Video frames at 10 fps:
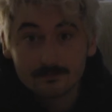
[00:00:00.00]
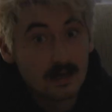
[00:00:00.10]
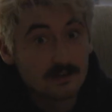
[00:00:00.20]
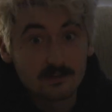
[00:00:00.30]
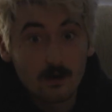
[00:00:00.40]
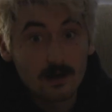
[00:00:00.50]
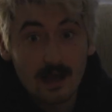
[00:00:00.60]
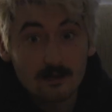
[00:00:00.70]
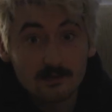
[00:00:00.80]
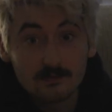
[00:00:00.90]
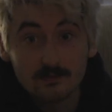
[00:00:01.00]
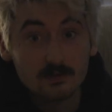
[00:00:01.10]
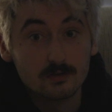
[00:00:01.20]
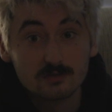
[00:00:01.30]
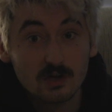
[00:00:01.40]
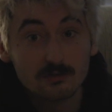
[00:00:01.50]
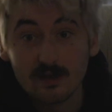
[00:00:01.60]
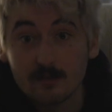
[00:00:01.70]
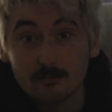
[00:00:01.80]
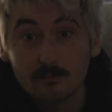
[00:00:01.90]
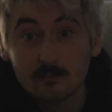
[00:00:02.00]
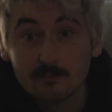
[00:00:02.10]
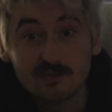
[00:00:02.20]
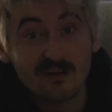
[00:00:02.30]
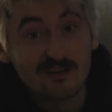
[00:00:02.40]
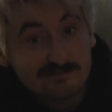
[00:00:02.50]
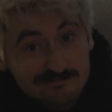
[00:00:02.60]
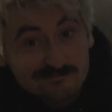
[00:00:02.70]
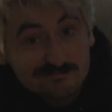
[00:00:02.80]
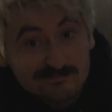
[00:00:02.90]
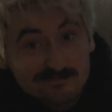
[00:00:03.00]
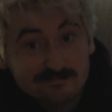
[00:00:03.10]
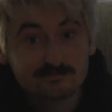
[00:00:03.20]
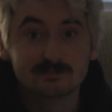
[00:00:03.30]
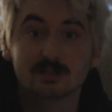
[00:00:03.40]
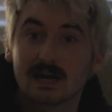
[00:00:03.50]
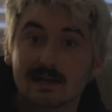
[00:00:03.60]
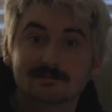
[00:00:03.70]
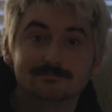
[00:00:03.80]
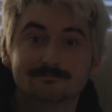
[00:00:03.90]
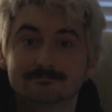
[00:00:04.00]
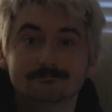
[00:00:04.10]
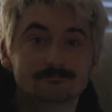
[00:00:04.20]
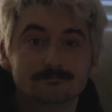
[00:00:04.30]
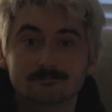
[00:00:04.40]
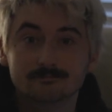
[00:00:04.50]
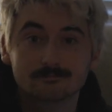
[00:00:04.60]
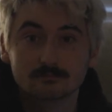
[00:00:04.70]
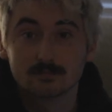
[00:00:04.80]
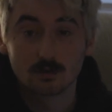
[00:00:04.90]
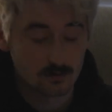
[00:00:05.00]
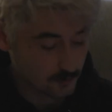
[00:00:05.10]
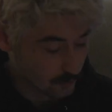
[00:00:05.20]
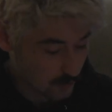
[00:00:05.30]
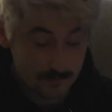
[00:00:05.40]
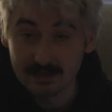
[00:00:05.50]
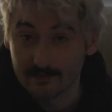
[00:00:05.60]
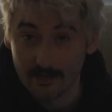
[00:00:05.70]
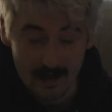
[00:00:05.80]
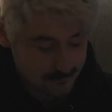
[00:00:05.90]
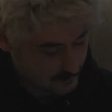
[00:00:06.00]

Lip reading: And sorry, Alice, you chose him. So you're kind of grouped into that.